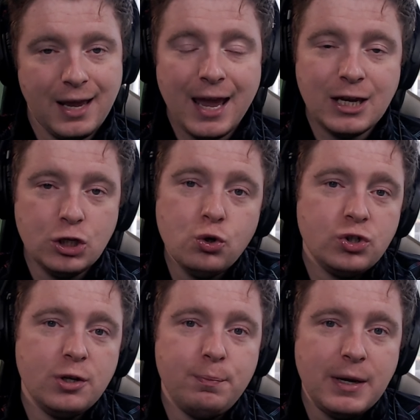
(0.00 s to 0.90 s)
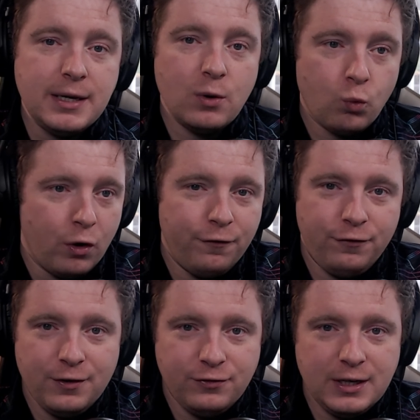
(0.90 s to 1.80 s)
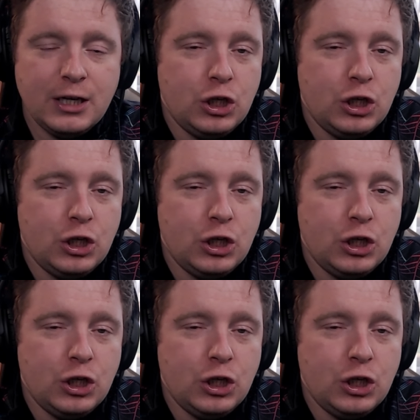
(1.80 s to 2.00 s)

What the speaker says: It used to be 150.